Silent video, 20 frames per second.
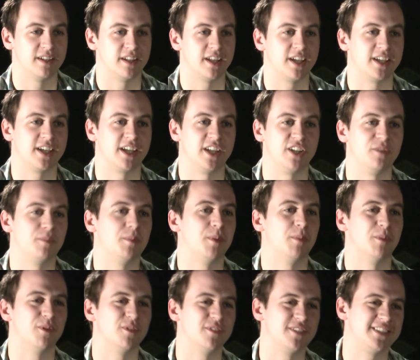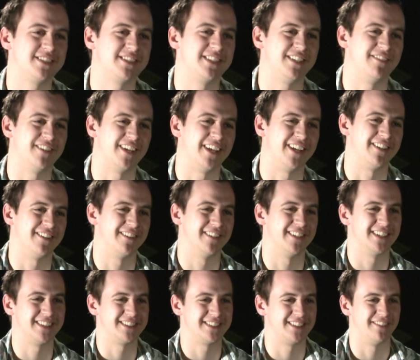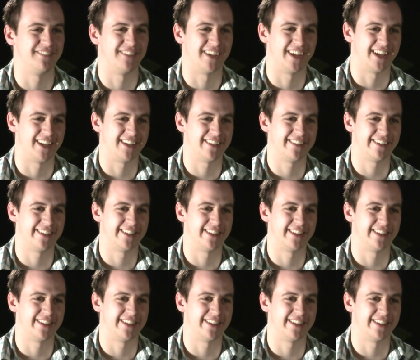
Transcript: like, can you promote this event or this event?